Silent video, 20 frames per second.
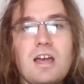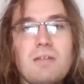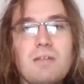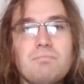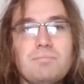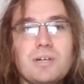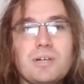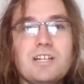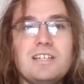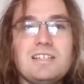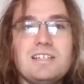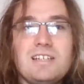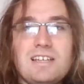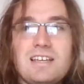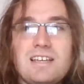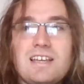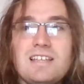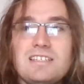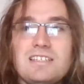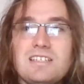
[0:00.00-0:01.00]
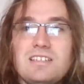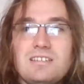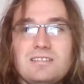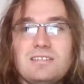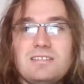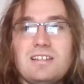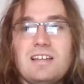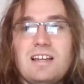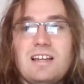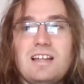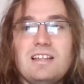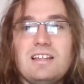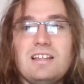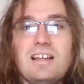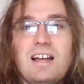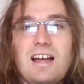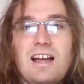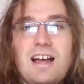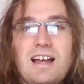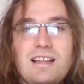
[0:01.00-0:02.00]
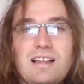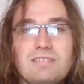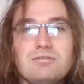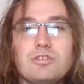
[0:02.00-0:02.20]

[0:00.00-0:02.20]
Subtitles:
But it isn't a